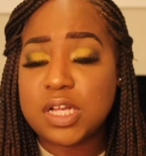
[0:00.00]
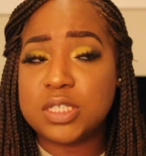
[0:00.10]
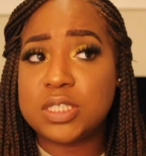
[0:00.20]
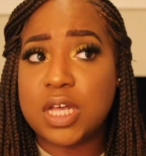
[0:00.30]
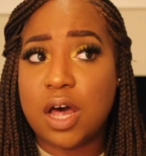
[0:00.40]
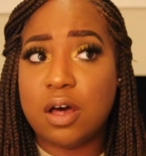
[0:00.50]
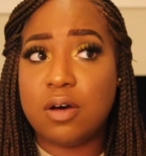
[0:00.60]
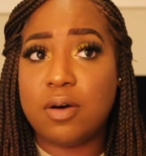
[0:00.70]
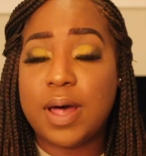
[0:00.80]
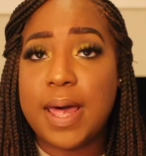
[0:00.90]

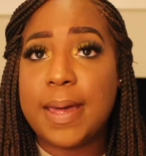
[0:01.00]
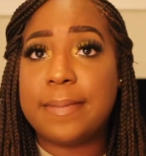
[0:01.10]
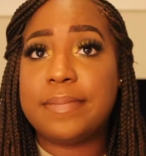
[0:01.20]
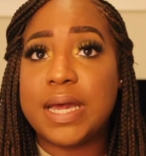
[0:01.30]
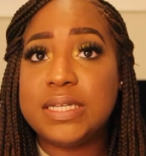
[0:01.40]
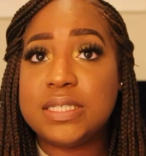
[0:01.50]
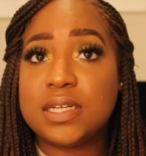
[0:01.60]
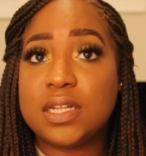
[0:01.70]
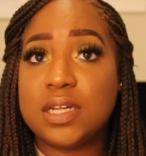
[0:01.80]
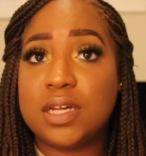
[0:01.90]
So
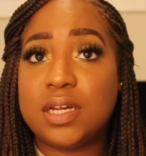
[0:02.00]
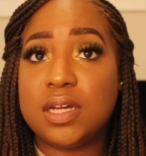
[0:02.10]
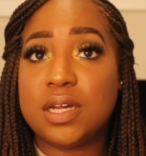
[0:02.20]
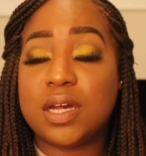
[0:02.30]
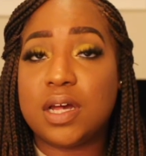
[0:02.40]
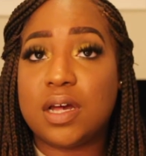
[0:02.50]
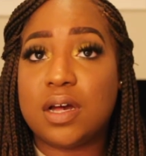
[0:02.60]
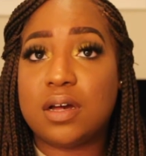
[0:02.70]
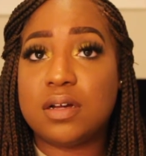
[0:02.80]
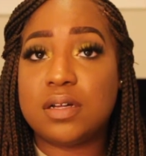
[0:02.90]
basically,
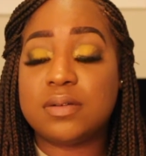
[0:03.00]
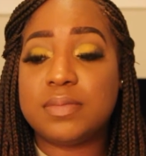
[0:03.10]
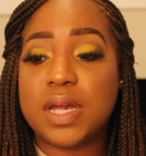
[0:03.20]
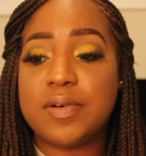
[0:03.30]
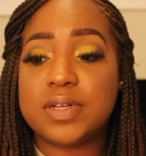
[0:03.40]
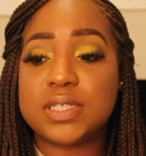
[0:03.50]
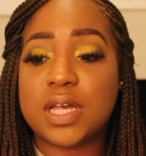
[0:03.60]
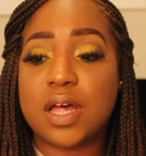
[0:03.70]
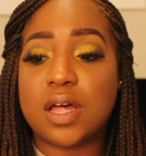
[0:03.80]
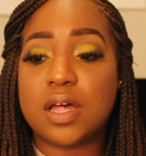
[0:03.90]
it was,
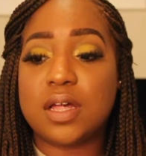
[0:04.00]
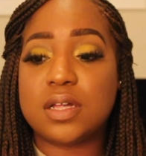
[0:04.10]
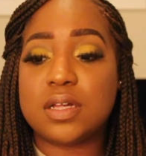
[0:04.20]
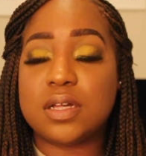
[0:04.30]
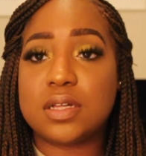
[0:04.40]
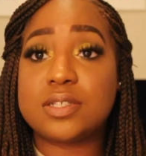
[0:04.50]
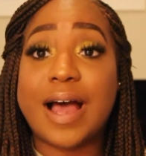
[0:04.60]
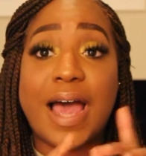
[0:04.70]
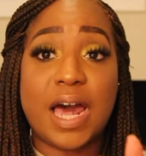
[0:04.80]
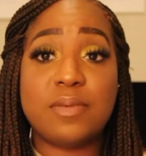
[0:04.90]
so
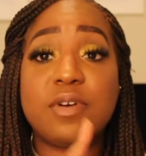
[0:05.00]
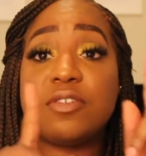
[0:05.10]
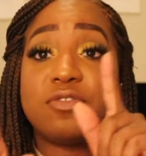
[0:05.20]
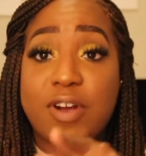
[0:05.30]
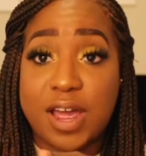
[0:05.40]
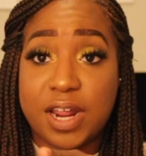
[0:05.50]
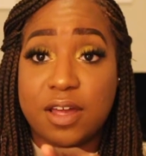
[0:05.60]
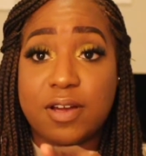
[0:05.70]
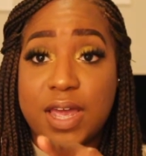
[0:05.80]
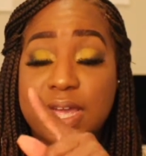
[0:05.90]
I had him on a
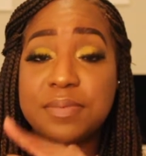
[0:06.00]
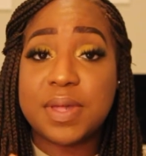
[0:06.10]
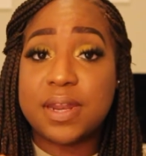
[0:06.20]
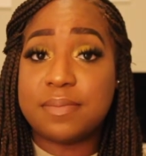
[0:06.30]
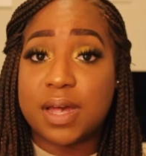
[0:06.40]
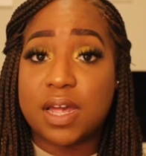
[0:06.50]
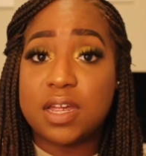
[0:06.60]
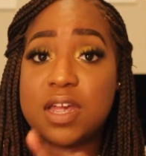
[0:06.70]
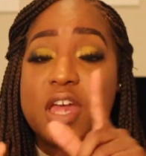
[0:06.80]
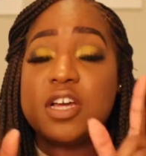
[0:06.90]
Friday, okay? Keep that in
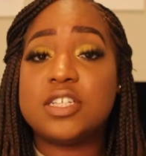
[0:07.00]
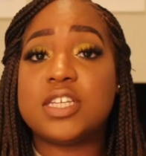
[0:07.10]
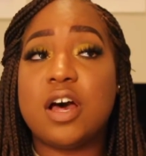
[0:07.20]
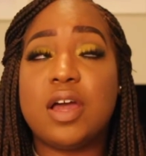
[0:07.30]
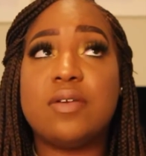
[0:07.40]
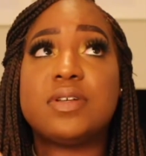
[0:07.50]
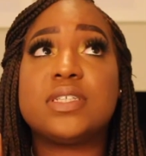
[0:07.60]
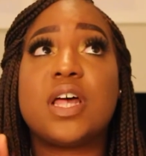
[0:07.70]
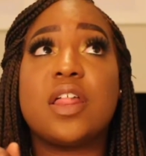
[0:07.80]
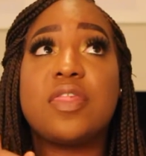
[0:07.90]
mind. So it
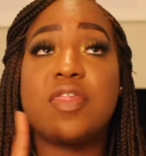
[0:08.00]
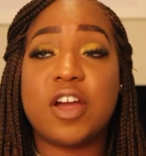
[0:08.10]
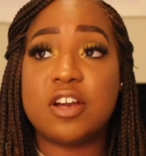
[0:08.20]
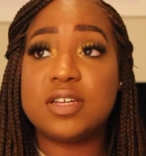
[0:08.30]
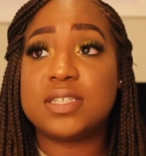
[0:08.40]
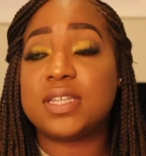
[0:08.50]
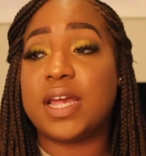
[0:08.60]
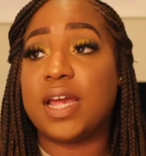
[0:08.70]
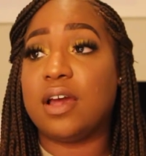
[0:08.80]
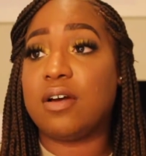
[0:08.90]
was
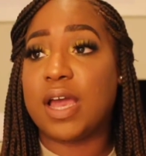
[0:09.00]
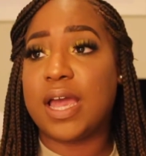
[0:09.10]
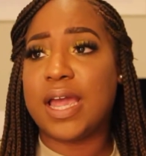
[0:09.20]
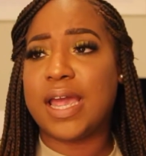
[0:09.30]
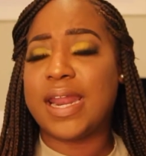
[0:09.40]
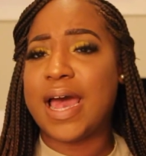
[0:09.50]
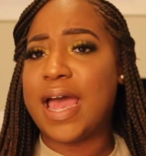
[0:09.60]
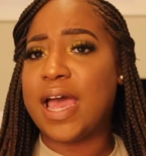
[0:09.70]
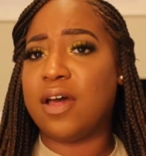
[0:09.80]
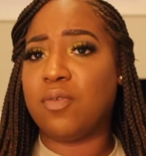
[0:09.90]
Thursday, okay? And I
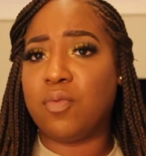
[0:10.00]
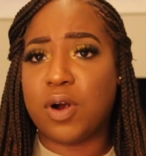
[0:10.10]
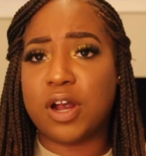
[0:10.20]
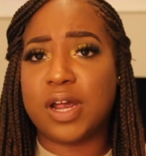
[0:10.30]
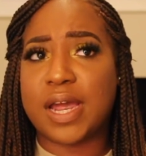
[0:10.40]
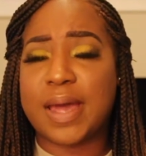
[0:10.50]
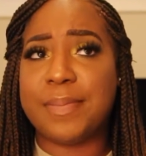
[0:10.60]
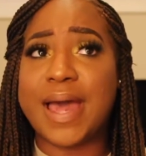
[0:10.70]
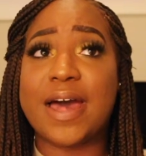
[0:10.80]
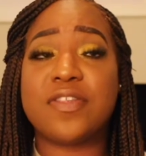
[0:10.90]
had work.
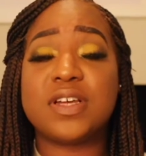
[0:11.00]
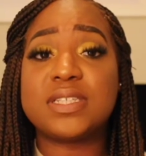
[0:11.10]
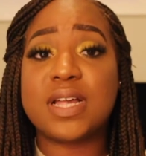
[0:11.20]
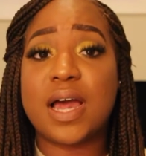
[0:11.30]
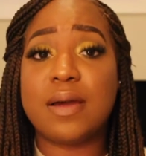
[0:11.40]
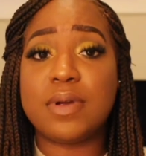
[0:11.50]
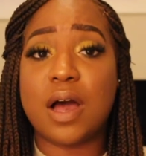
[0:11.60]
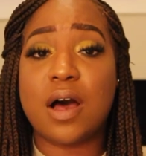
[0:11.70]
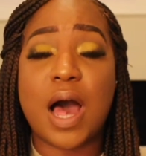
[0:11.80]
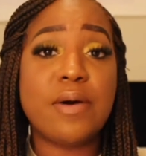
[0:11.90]
But at this time, y'all,
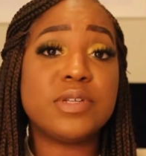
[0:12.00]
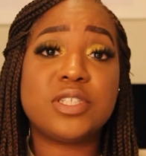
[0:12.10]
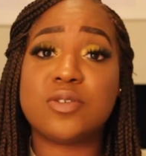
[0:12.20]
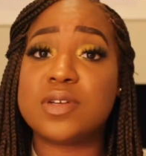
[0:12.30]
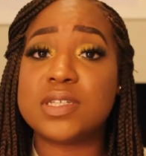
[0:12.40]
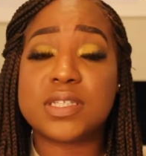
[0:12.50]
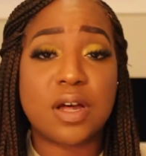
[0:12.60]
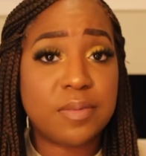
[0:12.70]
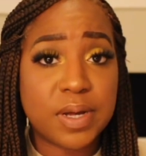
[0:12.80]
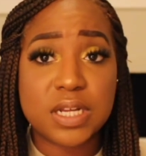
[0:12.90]
I was doing
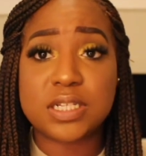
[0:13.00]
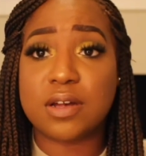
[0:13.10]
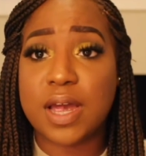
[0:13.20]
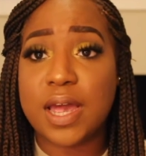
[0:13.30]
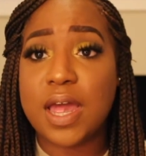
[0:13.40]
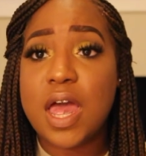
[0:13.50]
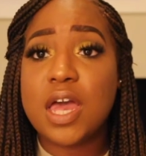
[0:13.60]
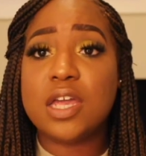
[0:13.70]
so much, okay?